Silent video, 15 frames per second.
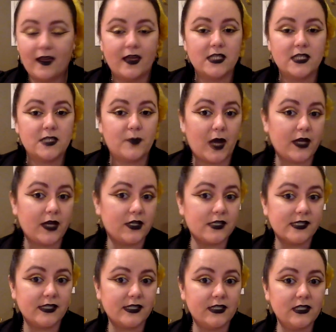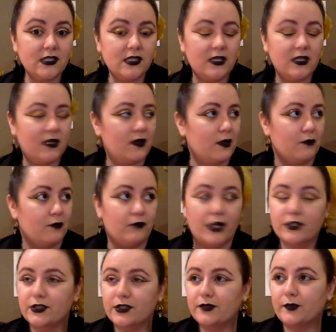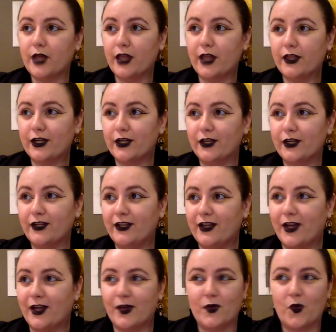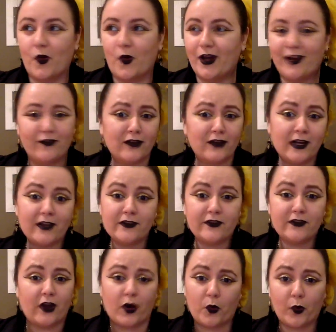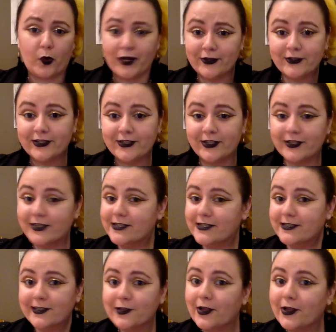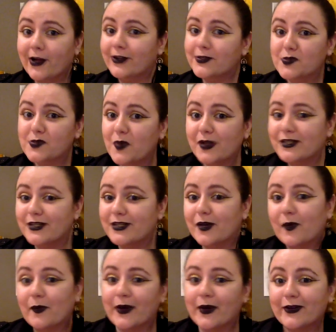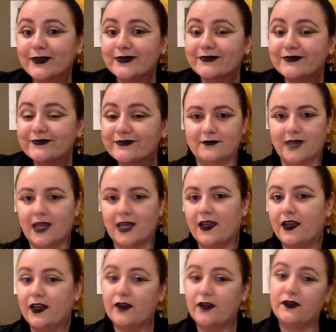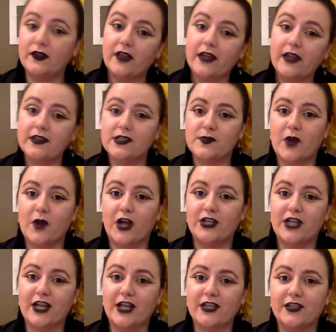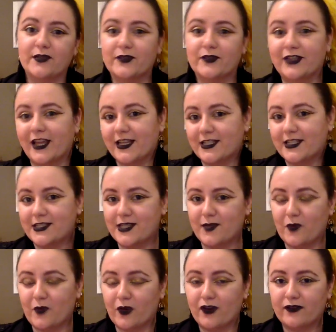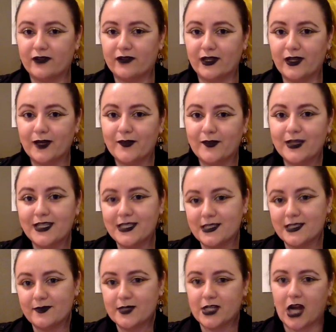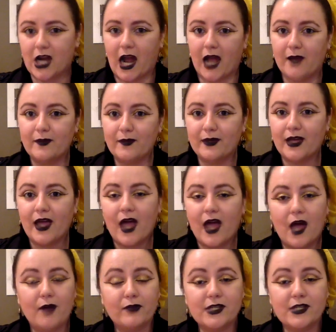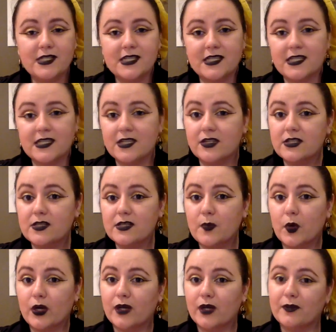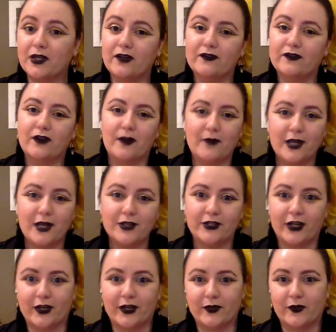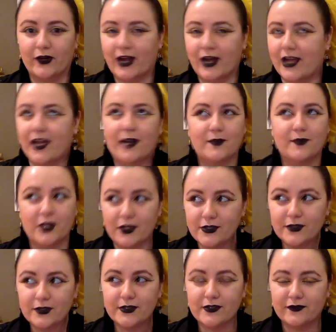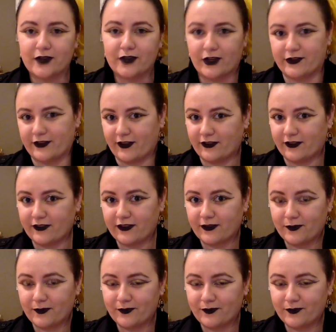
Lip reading: spider silk, mushroom leather, and whatever else our weird, curious little hearts want to know about. If you like this project and would like to see more of it, please subscribe, and please consider supporting me over on Patreon, where I get up to all sorts of nonsense.